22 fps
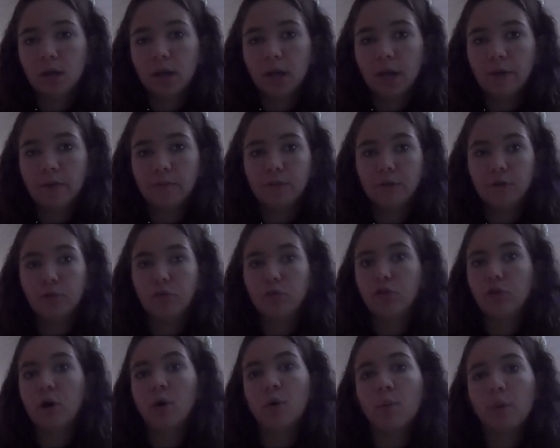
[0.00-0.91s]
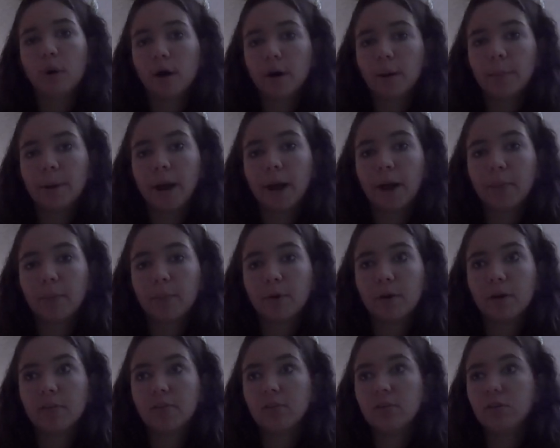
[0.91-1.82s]
If you don't wear a back
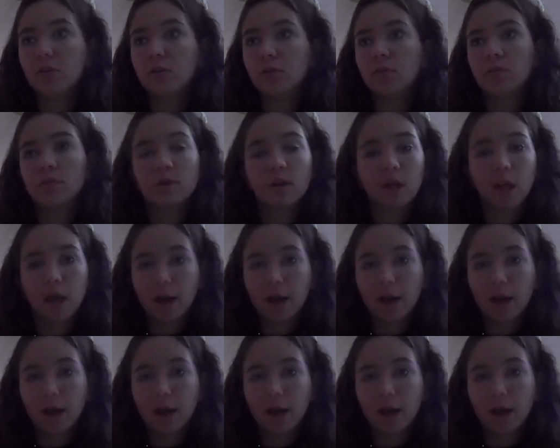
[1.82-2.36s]
brace and you still